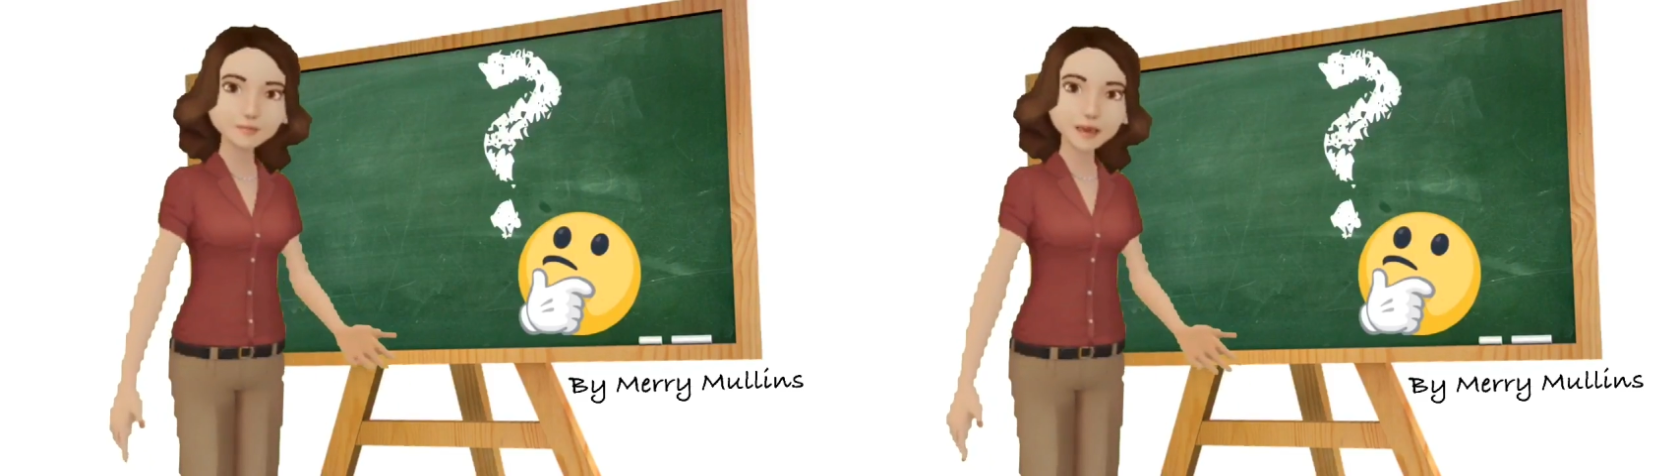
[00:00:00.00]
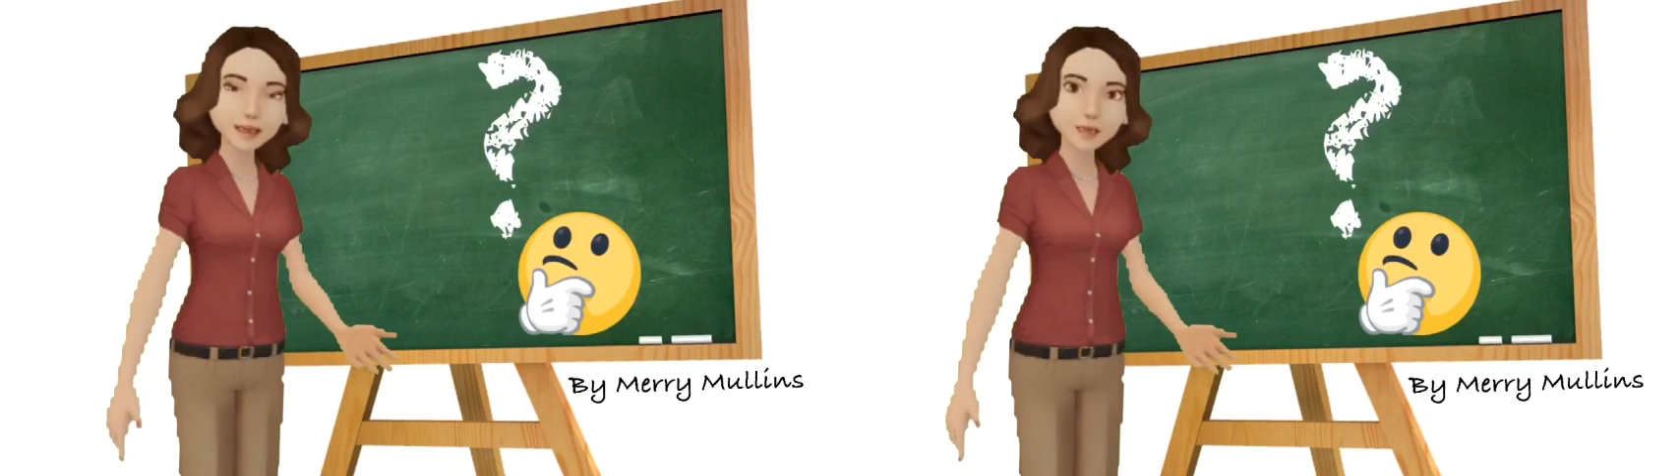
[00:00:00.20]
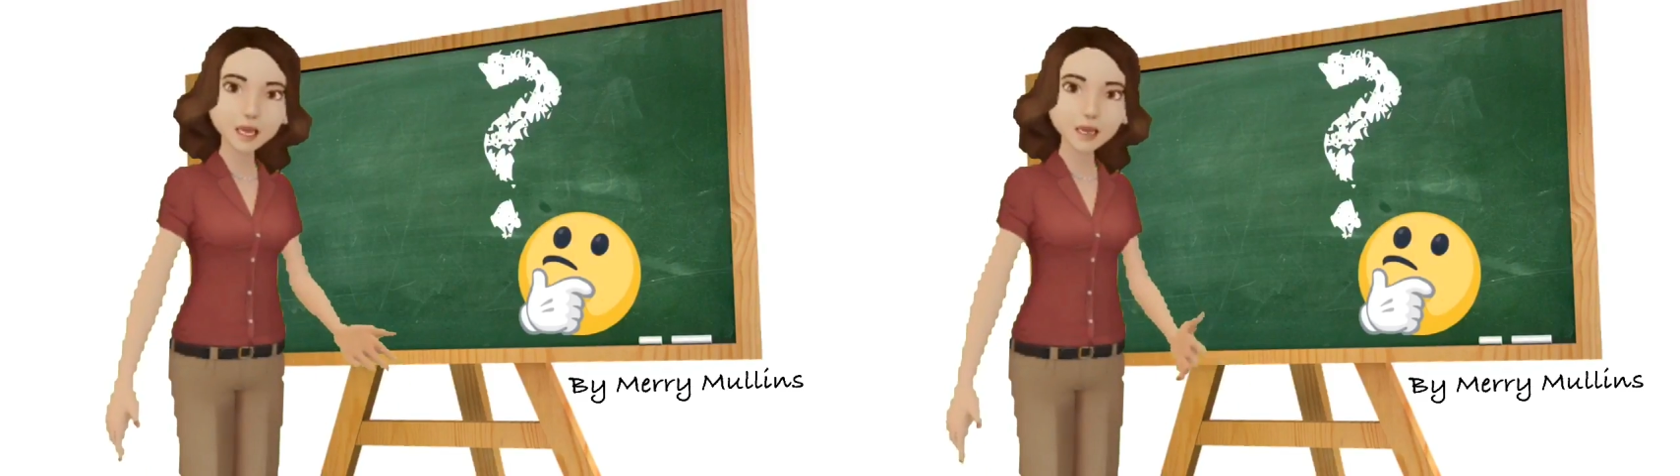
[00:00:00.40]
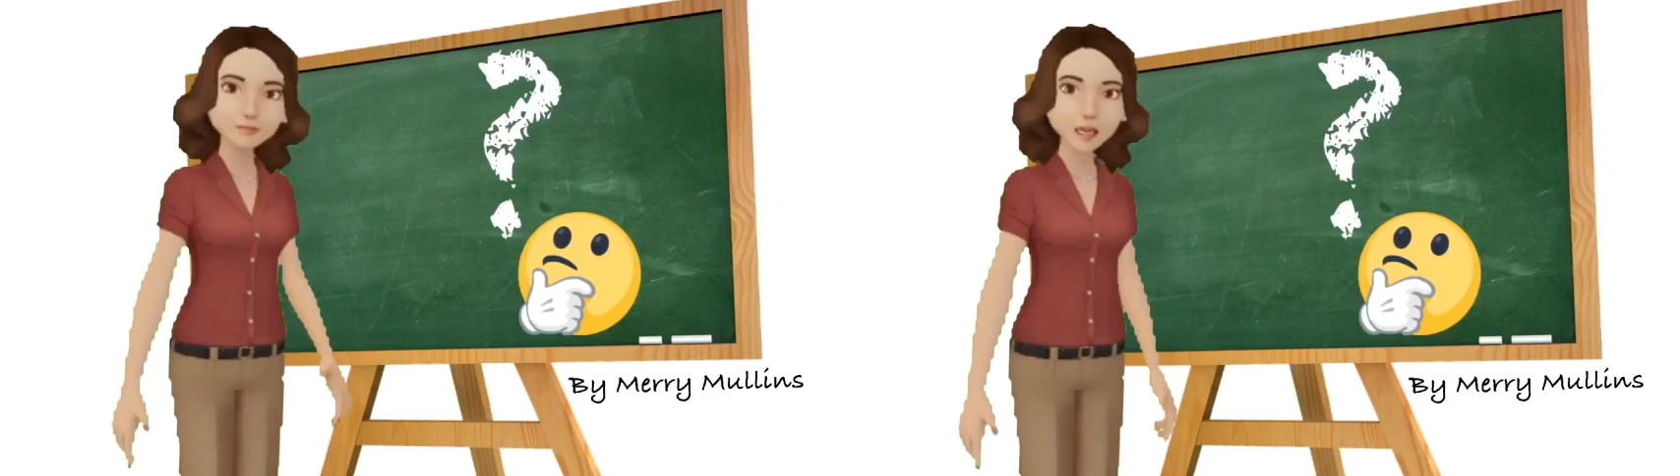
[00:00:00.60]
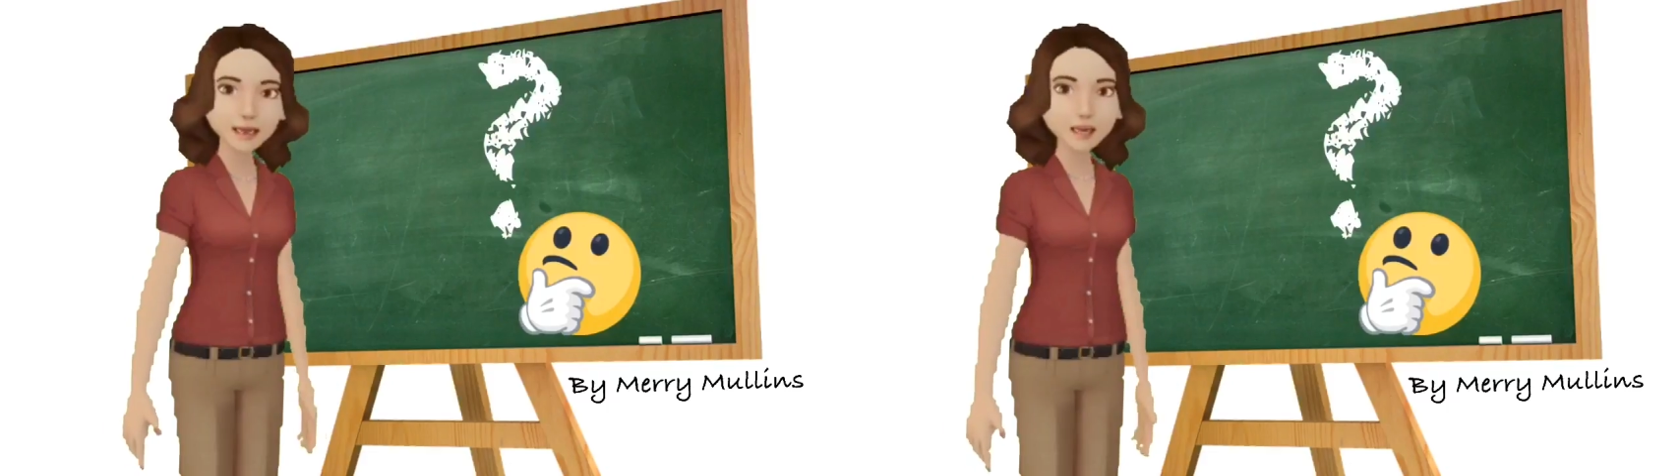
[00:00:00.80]
because
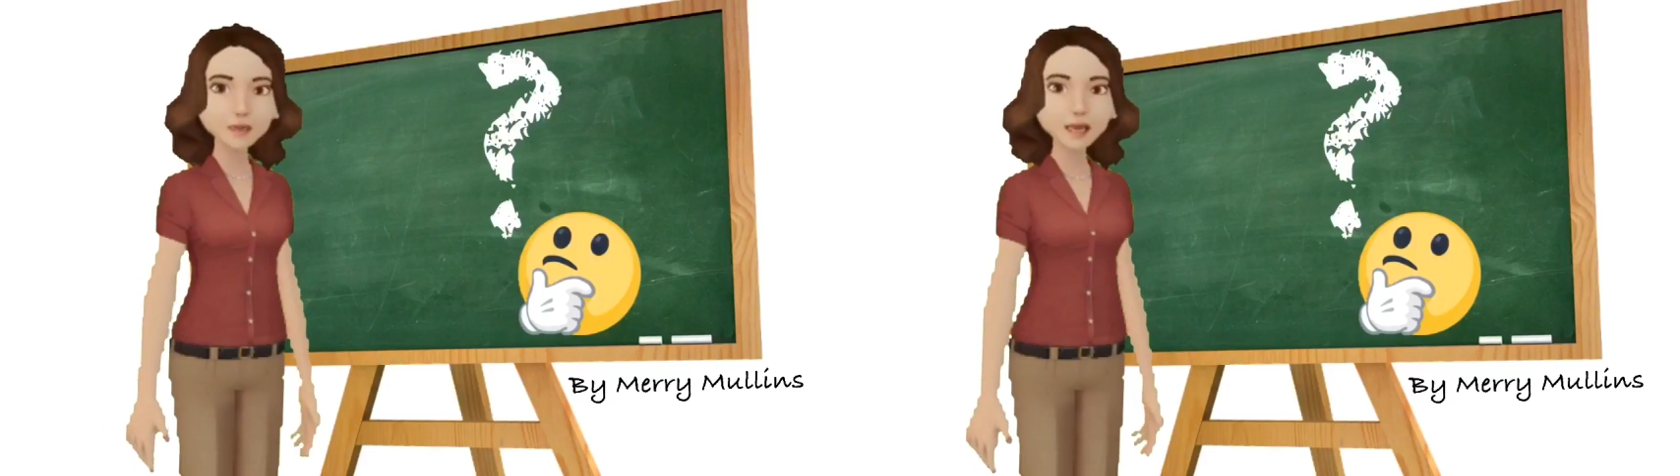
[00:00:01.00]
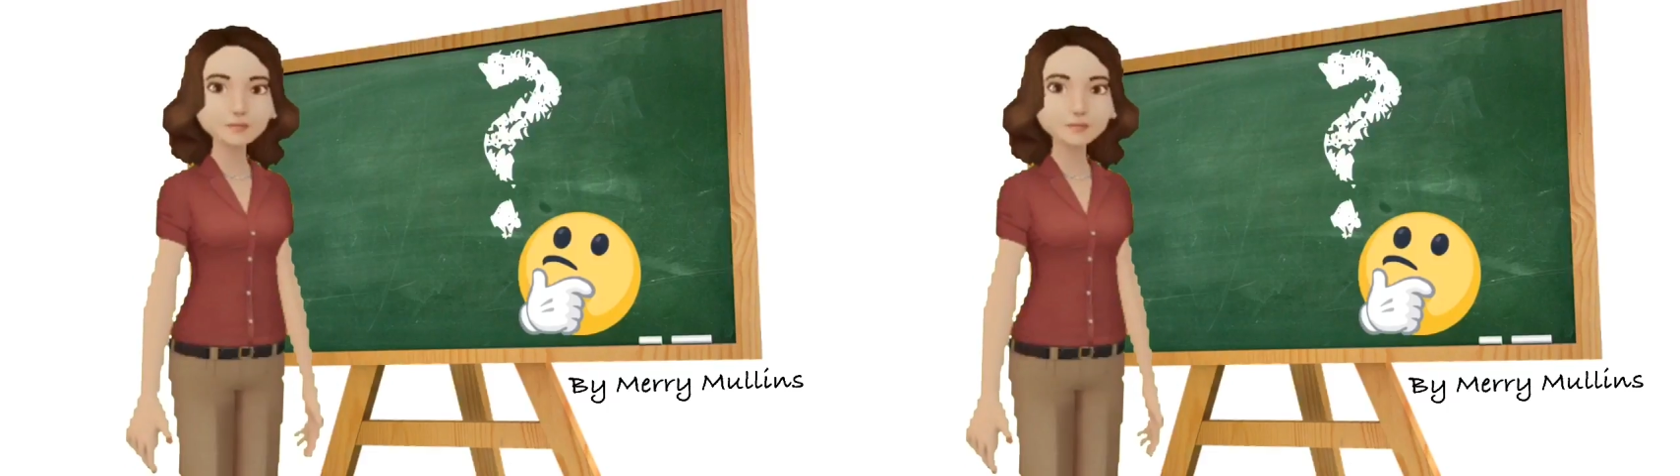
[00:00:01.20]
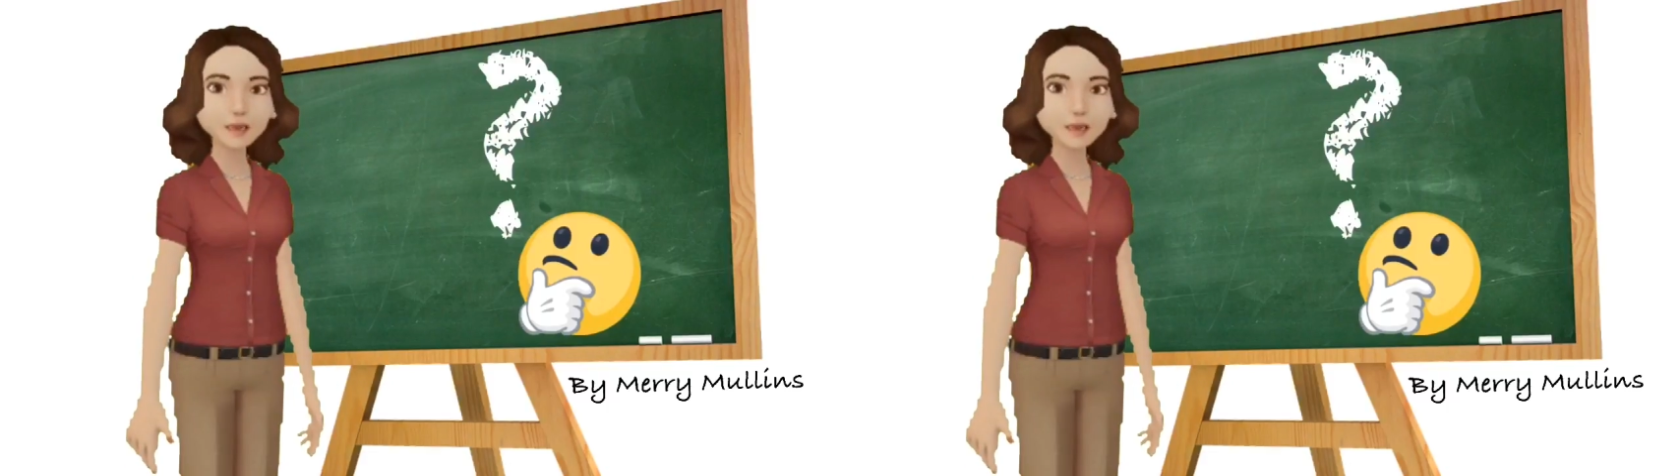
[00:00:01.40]
you can